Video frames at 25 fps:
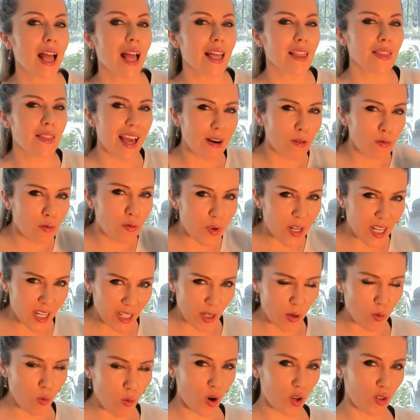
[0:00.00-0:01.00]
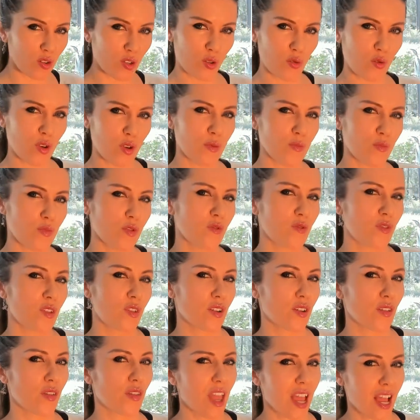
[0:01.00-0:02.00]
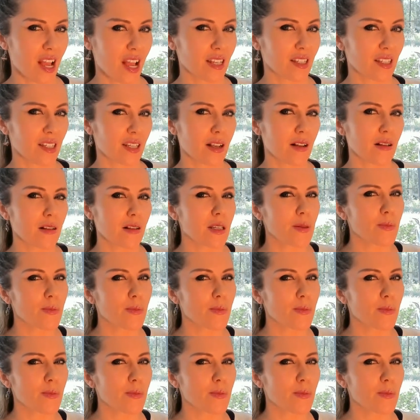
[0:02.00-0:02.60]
that really wants to improve their dance skills,